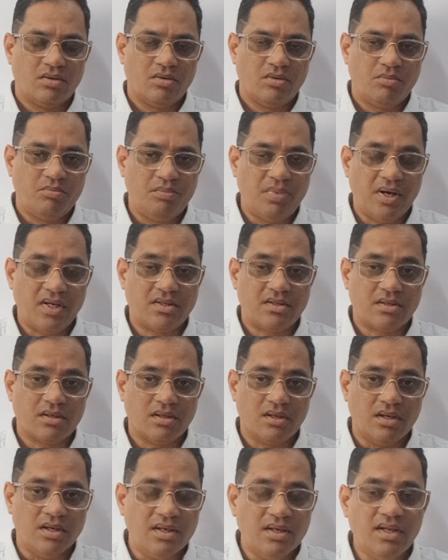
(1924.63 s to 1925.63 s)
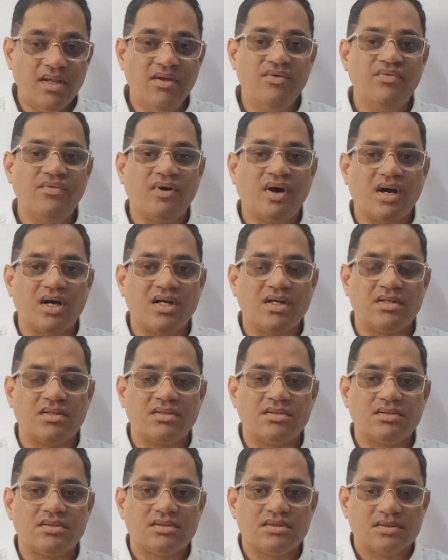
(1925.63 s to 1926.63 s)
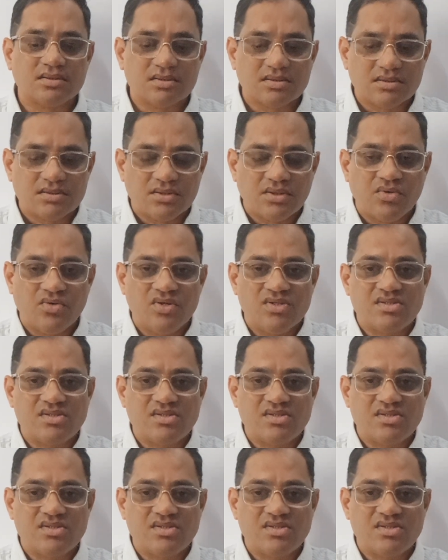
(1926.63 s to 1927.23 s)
But live a, you know,